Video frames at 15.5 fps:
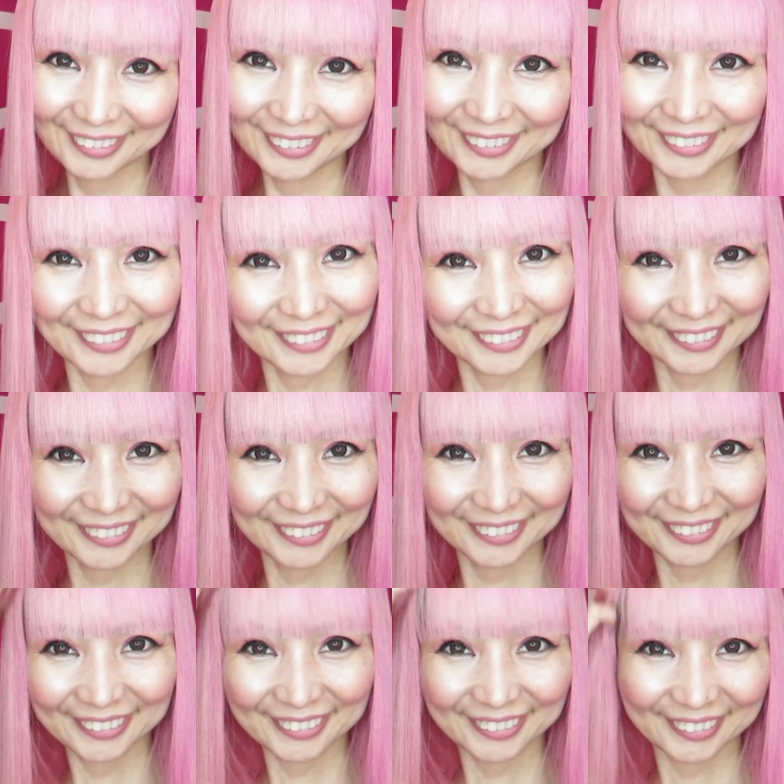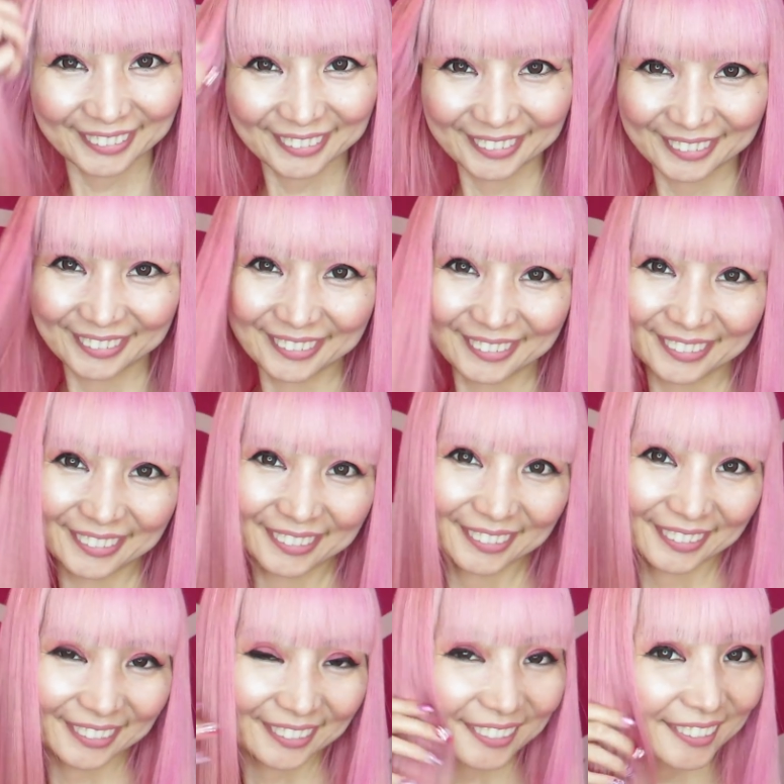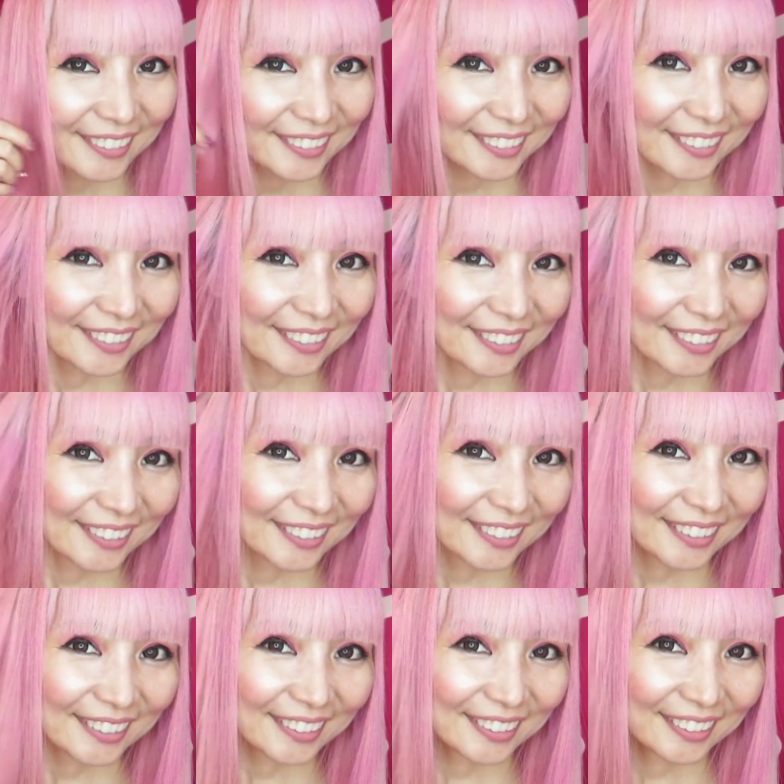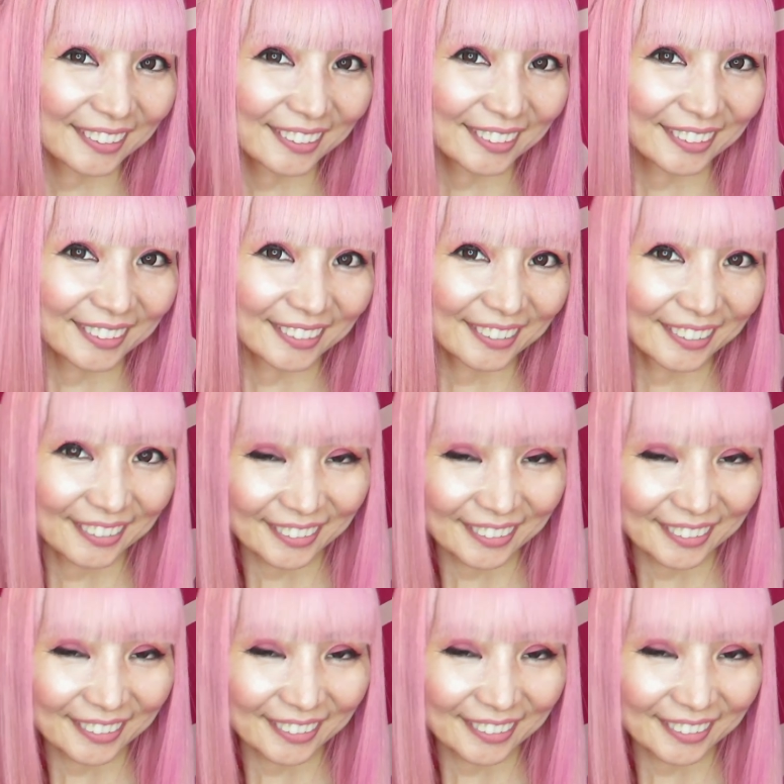[no speech]